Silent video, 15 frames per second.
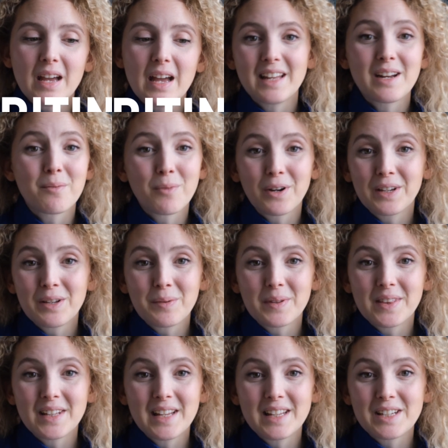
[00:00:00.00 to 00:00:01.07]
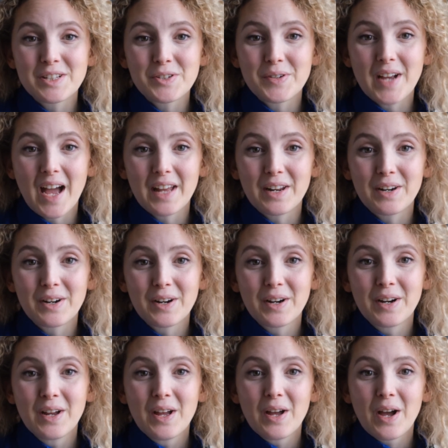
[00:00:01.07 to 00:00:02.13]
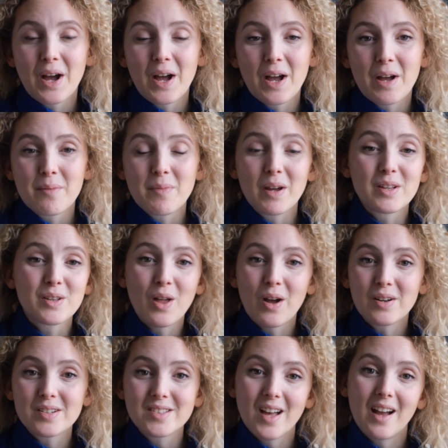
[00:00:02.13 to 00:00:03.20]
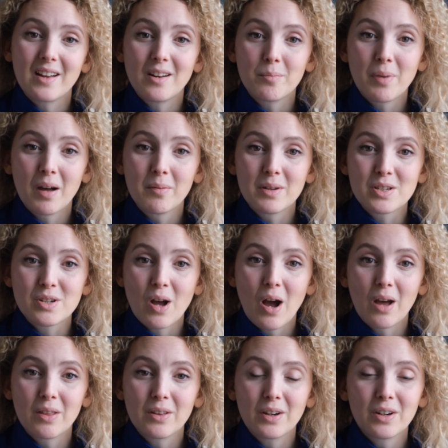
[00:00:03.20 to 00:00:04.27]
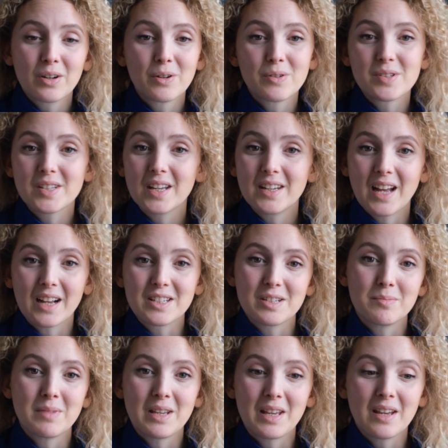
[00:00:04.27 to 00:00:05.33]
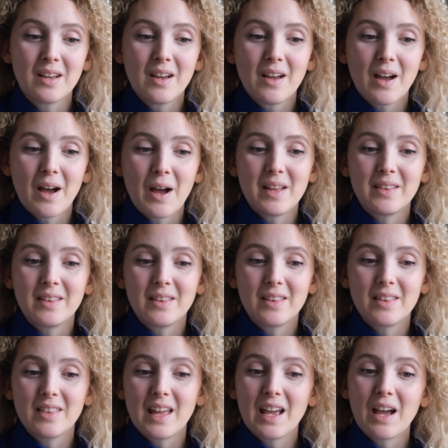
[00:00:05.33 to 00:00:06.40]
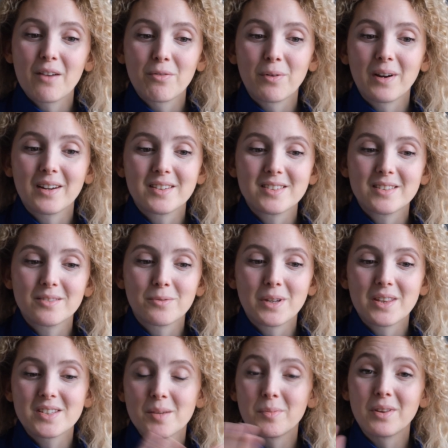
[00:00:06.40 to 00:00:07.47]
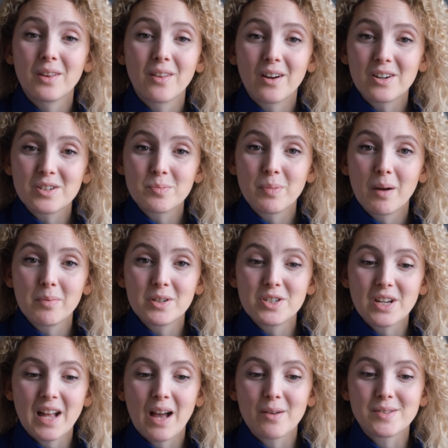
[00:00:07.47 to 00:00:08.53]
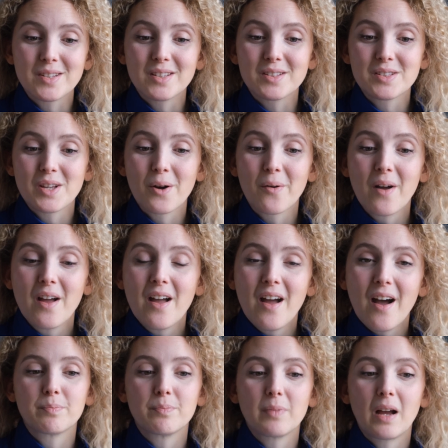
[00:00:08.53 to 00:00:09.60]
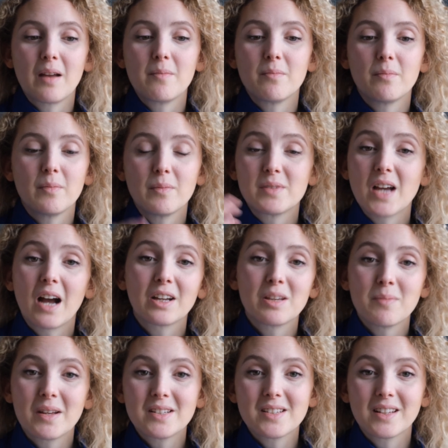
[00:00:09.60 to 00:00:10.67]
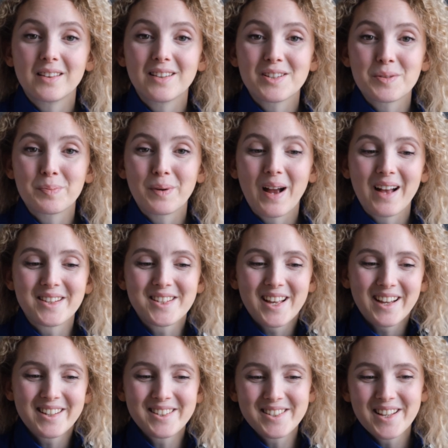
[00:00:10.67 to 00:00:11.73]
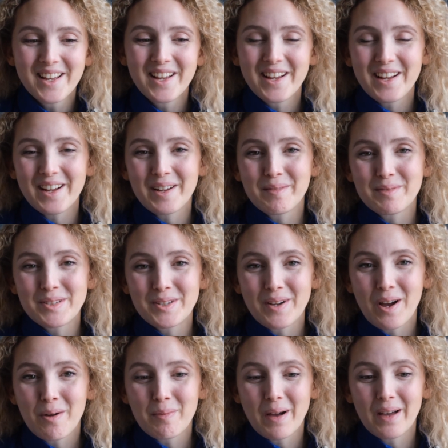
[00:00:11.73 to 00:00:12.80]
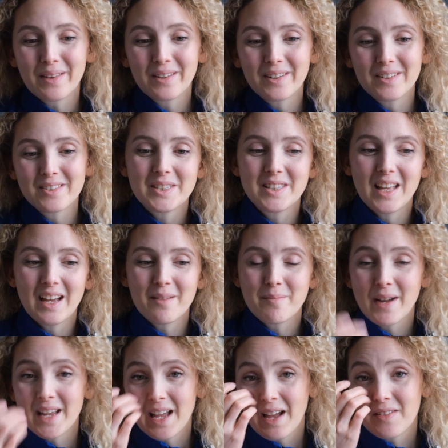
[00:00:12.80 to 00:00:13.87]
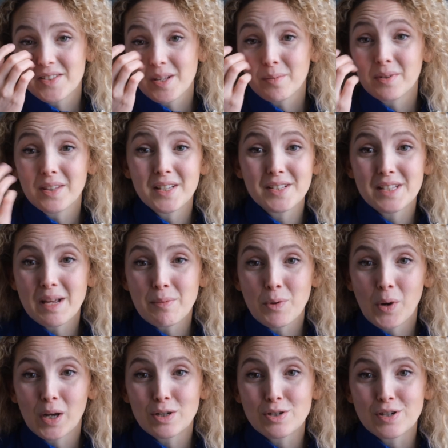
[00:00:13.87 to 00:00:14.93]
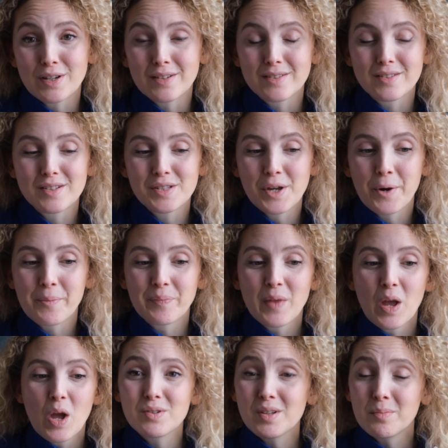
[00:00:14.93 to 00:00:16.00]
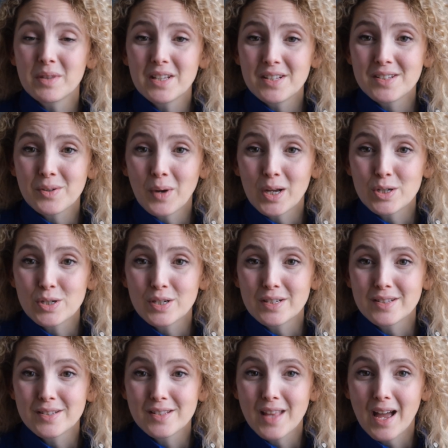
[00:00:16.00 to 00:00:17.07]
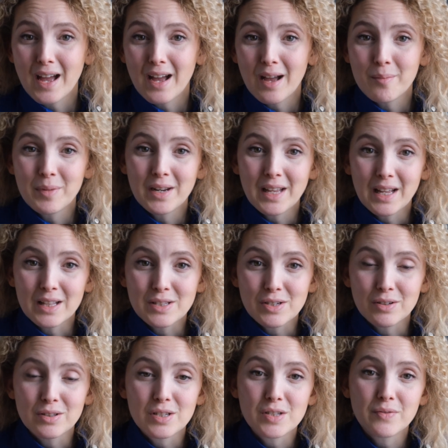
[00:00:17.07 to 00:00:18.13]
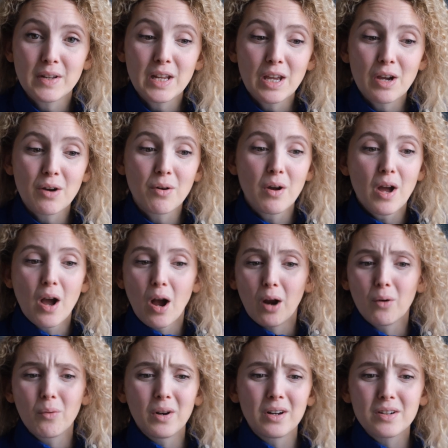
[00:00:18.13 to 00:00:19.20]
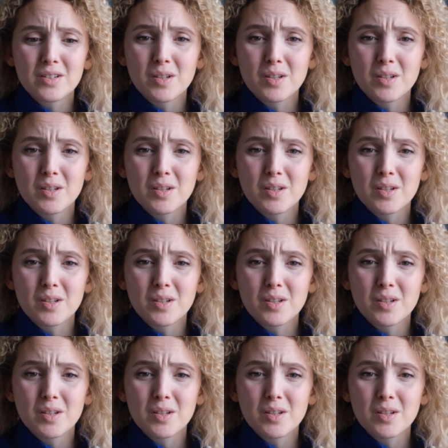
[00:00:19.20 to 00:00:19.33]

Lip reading: And I'm working with an industry editor alongside a published author who's connected me, and they have worked with some of the large publishing houses. So I'm documenting this process to help others that might have some of these same questions. So some of these questions that I'm going to answer in this video are, what are